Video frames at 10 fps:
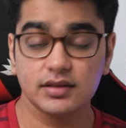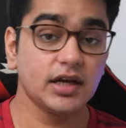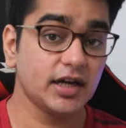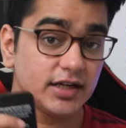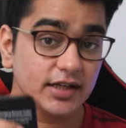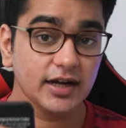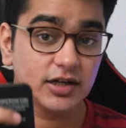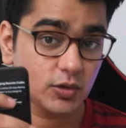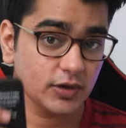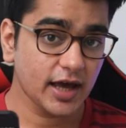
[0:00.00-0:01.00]
The
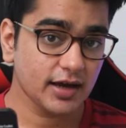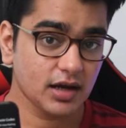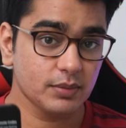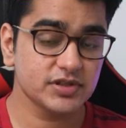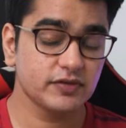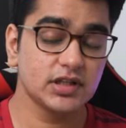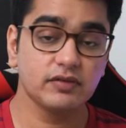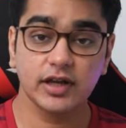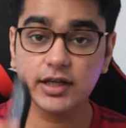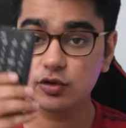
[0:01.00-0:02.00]
ADI2 DAC comes with
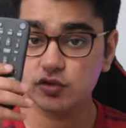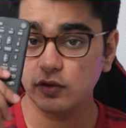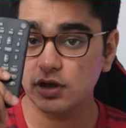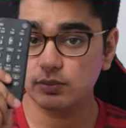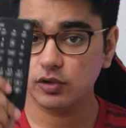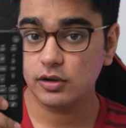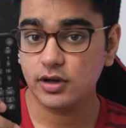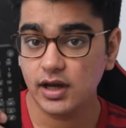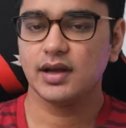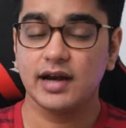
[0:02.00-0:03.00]
a very useful
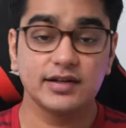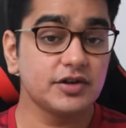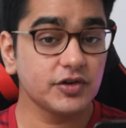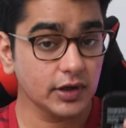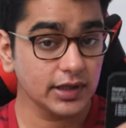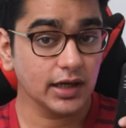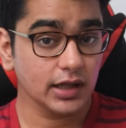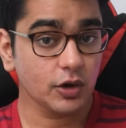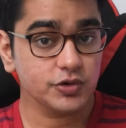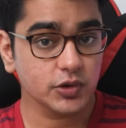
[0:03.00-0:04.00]
remote and it really
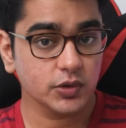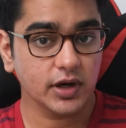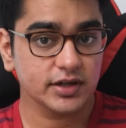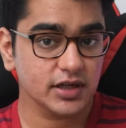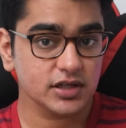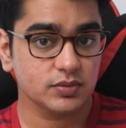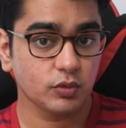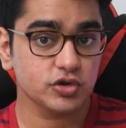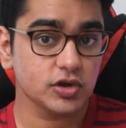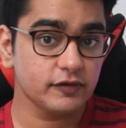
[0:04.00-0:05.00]
allows you to adjust
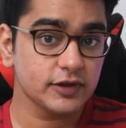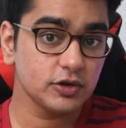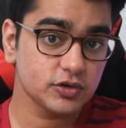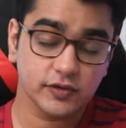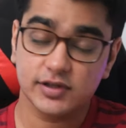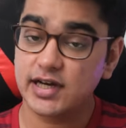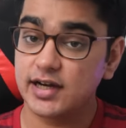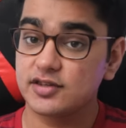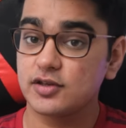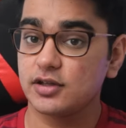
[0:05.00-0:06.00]
most of the useful
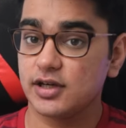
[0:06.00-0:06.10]
settings on